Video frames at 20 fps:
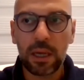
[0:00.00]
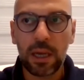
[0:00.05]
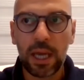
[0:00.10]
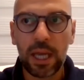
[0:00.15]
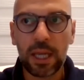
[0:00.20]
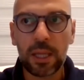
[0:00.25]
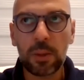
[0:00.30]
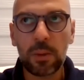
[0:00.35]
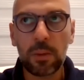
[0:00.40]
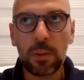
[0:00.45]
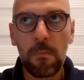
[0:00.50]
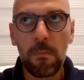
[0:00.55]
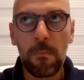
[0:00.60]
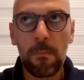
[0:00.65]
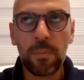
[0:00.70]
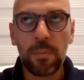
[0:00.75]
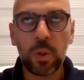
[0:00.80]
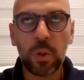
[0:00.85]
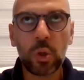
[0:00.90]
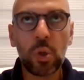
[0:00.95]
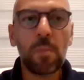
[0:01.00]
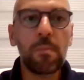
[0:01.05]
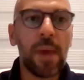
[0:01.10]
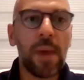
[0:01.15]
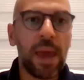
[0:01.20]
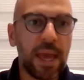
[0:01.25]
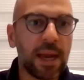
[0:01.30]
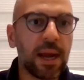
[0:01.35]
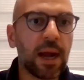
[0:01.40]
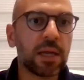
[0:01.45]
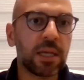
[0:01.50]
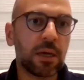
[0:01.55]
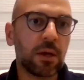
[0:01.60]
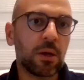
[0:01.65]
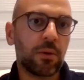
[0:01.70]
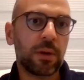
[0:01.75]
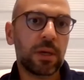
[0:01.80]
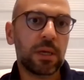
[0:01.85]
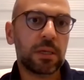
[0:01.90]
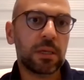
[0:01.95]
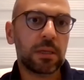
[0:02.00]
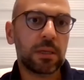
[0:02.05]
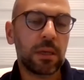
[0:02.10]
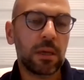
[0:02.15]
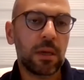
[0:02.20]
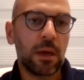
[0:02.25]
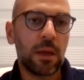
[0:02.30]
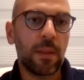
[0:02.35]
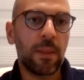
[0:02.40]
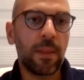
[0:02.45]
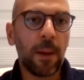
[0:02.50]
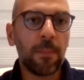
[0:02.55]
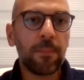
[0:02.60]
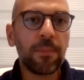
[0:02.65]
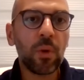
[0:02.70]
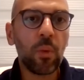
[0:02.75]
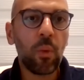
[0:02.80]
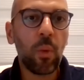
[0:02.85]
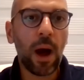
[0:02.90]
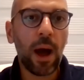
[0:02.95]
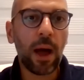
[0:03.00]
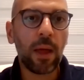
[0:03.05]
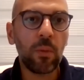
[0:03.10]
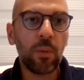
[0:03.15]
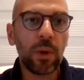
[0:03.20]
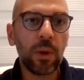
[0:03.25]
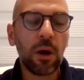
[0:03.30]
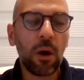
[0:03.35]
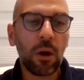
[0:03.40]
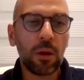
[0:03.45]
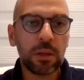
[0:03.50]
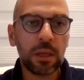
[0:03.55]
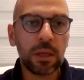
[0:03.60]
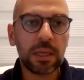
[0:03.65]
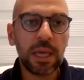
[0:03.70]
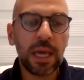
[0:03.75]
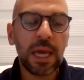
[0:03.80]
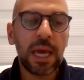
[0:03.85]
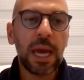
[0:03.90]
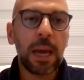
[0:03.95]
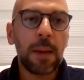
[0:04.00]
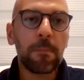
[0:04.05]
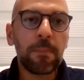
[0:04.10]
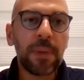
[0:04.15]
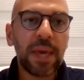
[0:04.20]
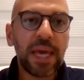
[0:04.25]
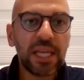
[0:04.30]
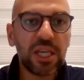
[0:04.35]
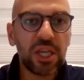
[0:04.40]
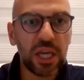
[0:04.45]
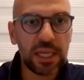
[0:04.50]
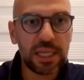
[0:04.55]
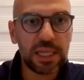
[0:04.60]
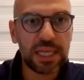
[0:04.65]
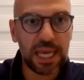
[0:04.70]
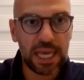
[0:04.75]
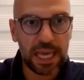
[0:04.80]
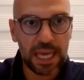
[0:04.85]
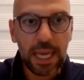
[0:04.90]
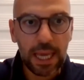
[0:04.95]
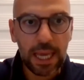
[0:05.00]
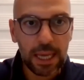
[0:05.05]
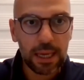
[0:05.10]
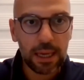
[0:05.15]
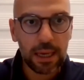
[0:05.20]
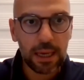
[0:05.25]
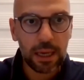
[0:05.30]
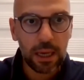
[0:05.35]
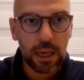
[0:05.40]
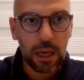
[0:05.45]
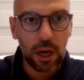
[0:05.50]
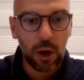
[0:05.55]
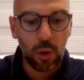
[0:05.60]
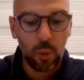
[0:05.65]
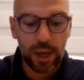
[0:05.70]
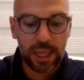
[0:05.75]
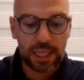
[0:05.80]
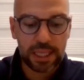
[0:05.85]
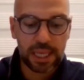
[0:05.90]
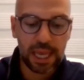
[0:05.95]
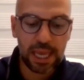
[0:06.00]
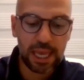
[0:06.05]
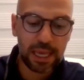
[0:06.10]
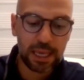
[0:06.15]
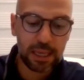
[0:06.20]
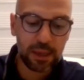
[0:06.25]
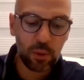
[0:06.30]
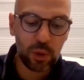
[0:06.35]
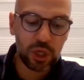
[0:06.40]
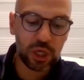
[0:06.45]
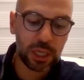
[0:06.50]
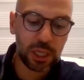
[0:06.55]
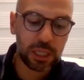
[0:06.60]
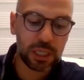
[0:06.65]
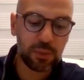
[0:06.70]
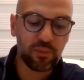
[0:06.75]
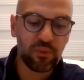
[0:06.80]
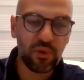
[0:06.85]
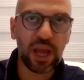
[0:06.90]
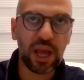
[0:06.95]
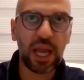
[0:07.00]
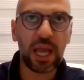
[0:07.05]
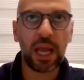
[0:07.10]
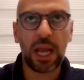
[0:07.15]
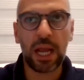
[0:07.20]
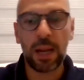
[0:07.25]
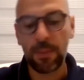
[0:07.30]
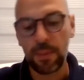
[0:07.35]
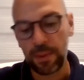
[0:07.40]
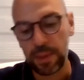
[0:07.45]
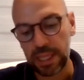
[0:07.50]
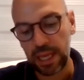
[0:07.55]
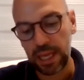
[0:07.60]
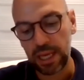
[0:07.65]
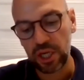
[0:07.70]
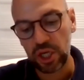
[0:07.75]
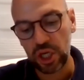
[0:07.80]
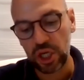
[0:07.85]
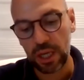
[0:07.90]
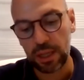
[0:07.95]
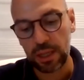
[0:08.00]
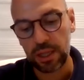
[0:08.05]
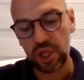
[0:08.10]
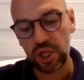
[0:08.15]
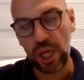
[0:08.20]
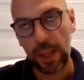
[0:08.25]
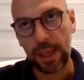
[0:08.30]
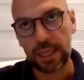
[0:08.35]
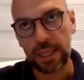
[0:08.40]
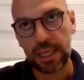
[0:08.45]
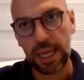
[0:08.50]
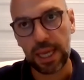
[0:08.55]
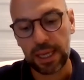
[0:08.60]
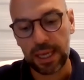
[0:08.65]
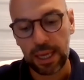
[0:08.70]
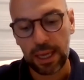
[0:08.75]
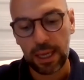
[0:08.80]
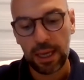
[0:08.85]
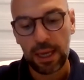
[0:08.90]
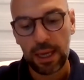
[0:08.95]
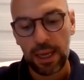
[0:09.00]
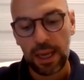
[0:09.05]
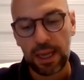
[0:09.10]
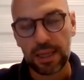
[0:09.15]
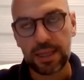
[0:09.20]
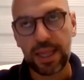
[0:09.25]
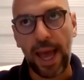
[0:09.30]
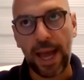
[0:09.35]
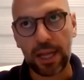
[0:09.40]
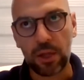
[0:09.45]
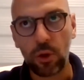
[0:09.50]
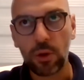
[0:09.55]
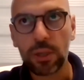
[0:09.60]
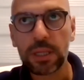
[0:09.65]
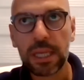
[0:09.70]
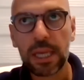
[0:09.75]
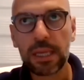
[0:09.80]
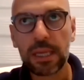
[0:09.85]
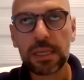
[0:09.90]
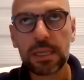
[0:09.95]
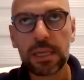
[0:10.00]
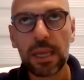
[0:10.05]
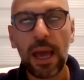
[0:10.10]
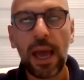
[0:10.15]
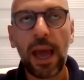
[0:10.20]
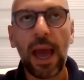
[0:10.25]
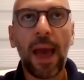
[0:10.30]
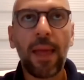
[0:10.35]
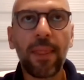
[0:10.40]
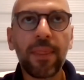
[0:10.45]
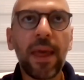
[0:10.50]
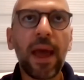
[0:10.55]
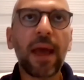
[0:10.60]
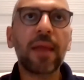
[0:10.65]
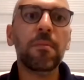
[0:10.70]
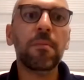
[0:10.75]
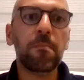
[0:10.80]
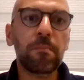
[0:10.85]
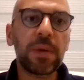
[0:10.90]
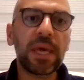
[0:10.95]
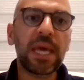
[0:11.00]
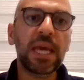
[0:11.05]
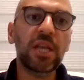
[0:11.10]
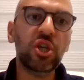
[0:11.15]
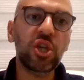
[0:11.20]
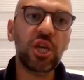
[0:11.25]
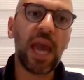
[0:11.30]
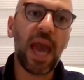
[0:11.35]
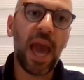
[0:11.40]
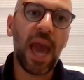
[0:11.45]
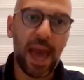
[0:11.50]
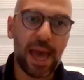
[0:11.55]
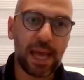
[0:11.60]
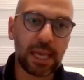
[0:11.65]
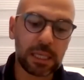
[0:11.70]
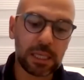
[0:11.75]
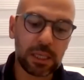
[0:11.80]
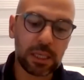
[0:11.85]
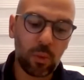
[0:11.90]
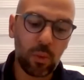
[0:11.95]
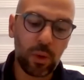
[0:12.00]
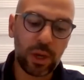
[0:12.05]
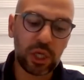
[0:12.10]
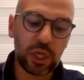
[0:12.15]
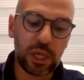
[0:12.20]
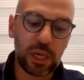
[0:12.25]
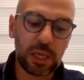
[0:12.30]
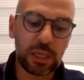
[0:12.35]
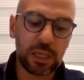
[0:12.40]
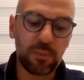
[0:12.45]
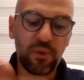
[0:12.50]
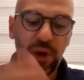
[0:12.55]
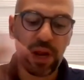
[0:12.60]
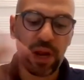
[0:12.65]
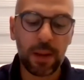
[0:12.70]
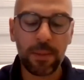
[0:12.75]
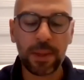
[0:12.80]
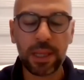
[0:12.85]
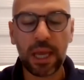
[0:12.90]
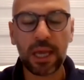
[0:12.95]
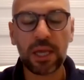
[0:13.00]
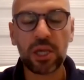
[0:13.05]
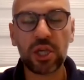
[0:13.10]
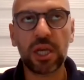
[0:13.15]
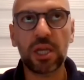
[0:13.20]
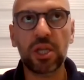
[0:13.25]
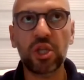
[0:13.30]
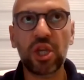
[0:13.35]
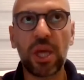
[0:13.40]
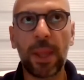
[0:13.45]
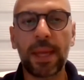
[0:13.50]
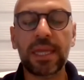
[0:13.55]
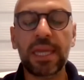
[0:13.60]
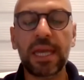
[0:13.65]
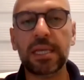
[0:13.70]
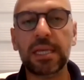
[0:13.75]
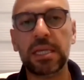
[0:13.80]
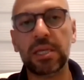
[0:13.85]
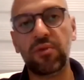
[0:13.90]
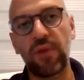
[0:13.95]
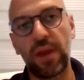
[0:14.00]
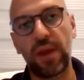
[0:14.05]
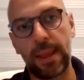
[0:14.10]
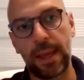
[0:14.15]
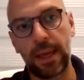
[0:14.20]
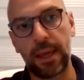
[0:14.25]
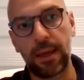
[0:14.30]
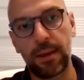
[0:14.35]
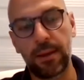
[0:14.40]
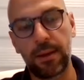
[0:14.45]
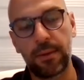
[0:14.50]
in two main categories. Number one, we called it PGD, which is pre-implementation genetic diagnosis, and then PGS, which is pre-implementation genetic screening.